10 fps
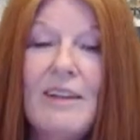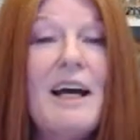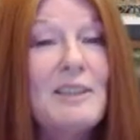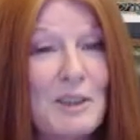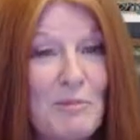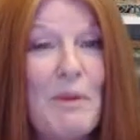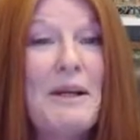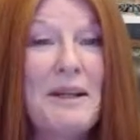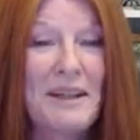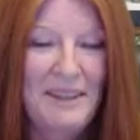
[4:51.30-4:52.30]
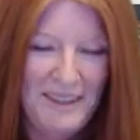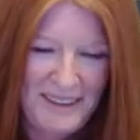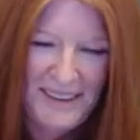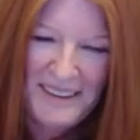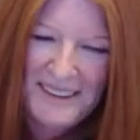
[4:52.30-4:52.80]
That's big.
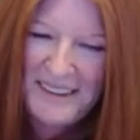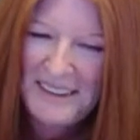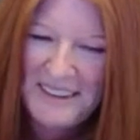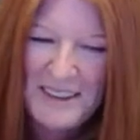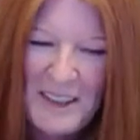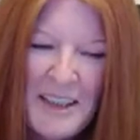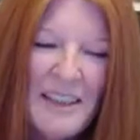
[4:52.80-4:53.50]
It